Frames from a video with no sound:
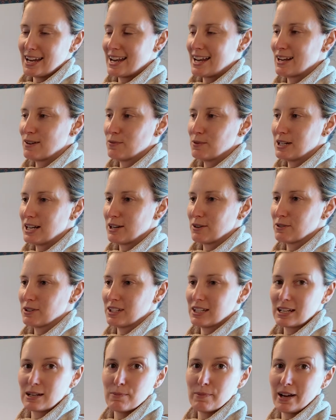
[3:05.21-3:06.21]
and we get
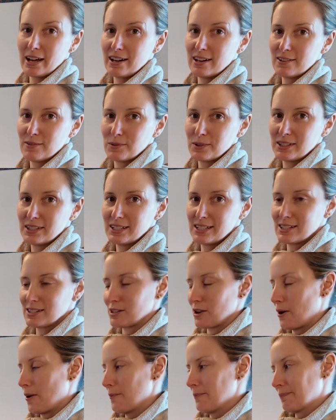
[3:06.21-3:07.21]
really competitive with it.
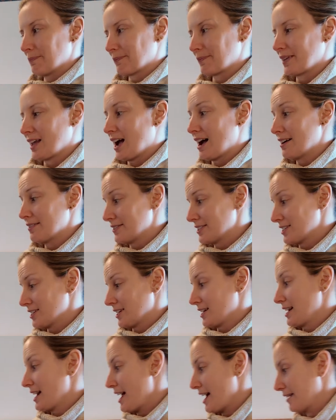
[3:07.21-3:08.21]
So
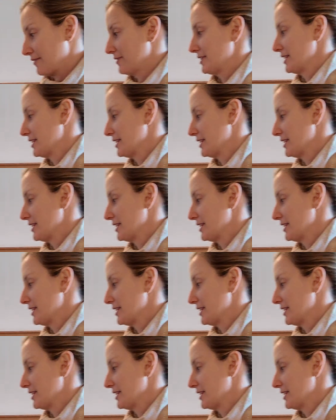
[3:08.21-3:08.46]
obviously going to have